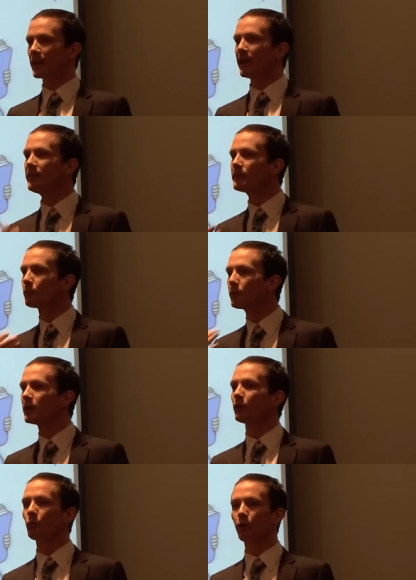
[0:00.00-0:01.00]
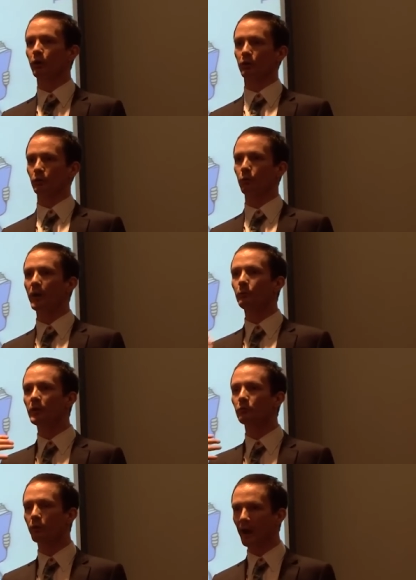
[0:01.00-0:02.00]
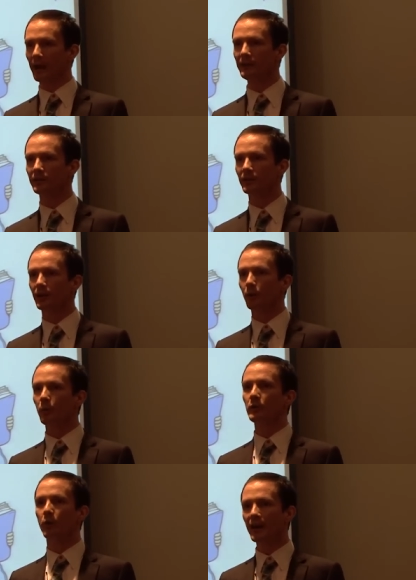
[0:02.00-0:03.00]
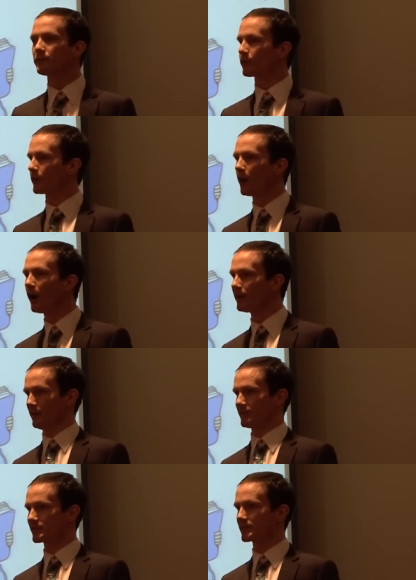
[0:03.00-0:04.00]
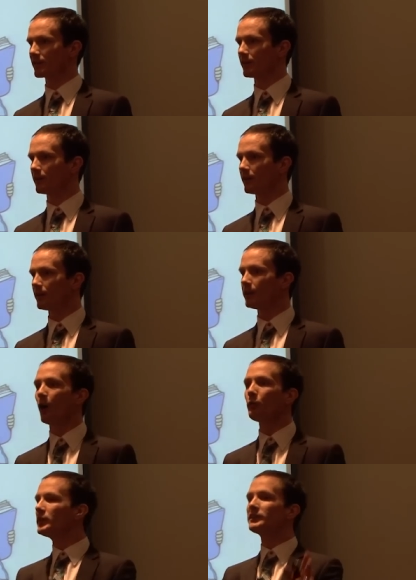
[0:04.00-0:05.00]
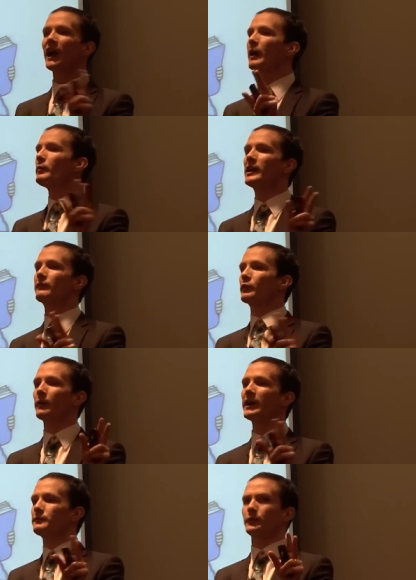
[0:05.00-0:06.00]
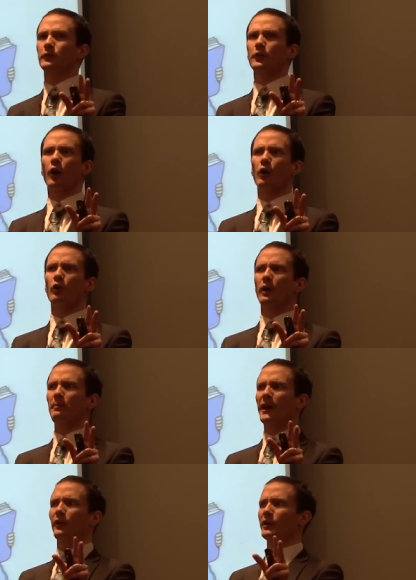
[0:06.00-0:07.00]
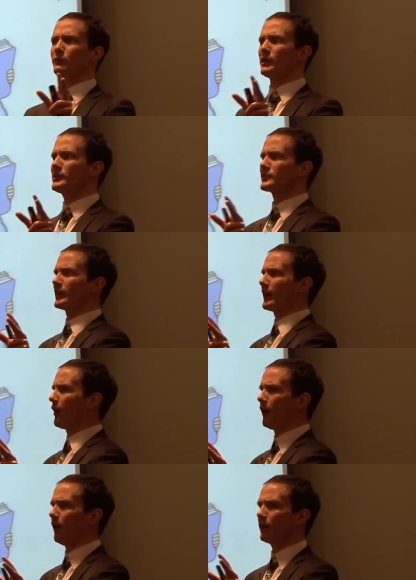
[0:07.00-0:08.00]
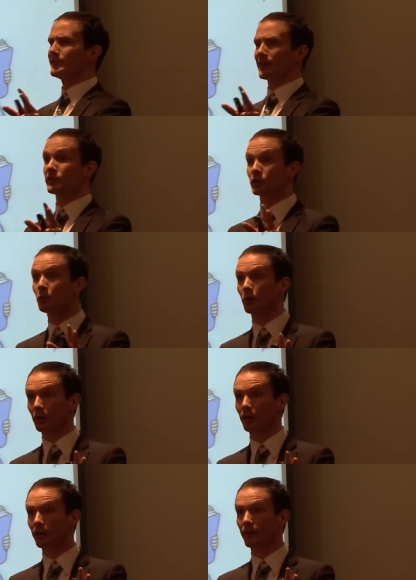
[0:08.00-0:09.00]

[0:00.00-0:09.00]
In the real world, when we write for an audience. The only time we ever write for no apparent reason at all is at school,